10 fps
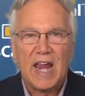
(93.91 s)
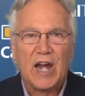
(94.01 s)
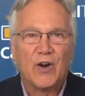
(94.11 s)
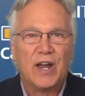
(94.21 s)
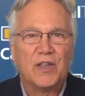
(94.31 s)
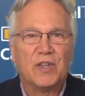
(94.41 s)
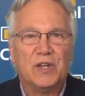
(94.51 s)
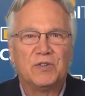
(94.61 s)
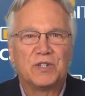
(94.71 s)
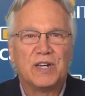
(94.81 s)
area that
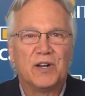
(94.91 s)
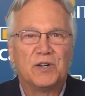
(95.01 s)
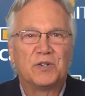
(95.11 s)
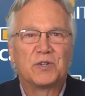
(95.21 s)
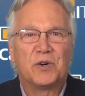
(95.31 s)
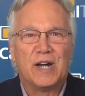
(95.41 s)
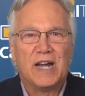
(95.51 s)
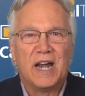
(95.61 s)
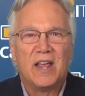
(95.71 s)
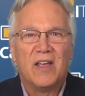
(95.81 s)
you see on your screen.